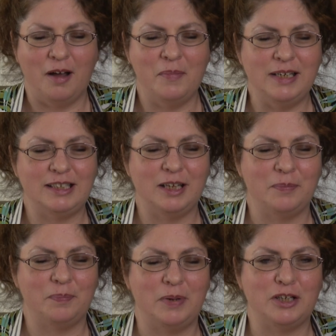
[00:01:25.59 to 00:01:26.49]

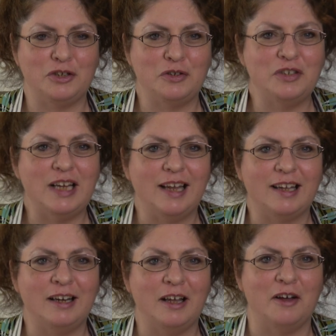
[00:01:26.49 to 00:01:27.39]
amazing pictures
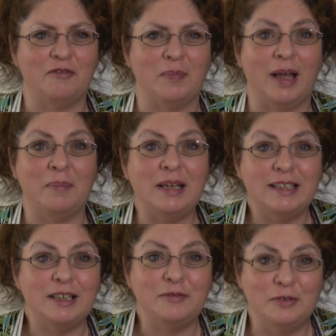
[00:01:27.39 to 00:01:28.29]
taken of my
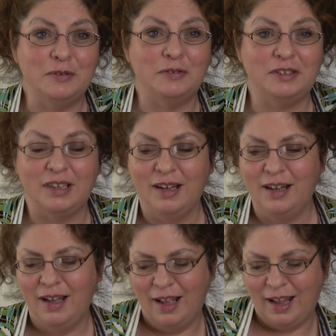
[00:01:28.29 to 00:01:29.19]
amazing foods,
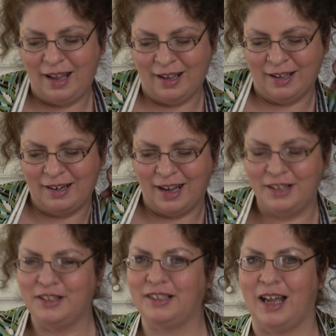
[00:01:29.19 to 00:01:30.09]
and
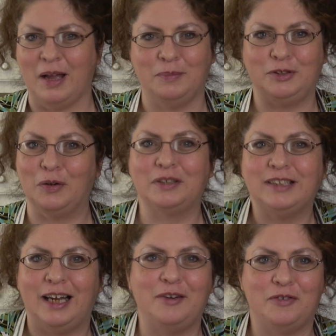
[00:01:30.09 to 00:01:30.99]
I'm so
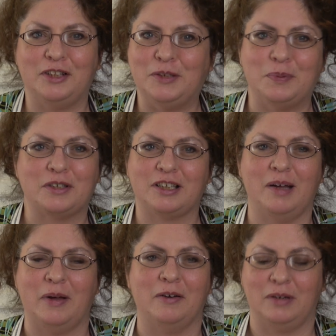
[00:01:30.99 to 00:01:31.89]
excited for this book to
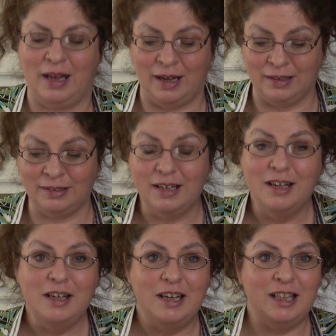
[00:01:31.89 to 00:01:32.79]
come out. And
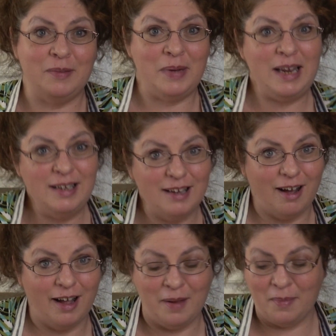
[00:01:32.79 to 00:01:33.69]
in the
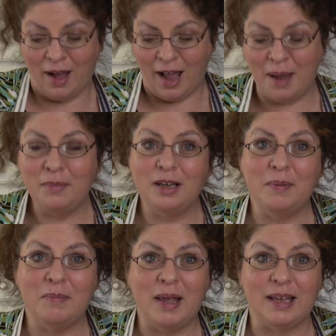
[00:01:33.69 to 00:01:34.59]
meantime, I'm going to
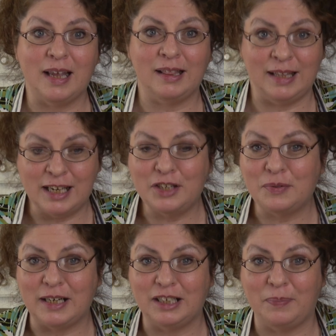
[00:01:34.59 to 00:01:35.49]
be making these
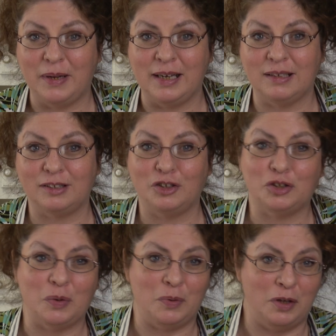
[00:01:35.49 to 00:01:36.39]
recipes to
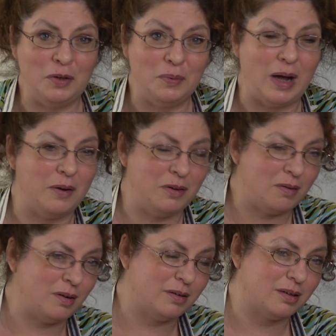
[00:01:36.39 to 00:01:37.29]
show you how you
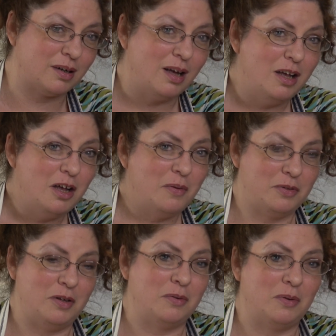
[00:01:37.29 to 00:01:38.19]
can cook
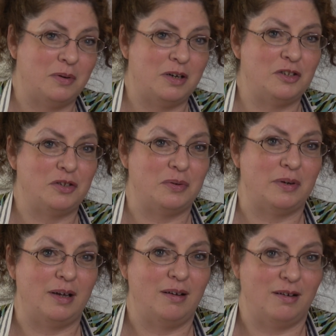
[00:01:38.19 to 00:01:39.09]
with no corn and
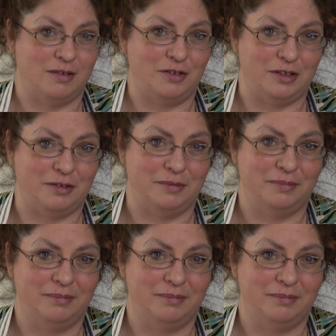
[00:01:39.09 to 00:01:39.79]
soy also.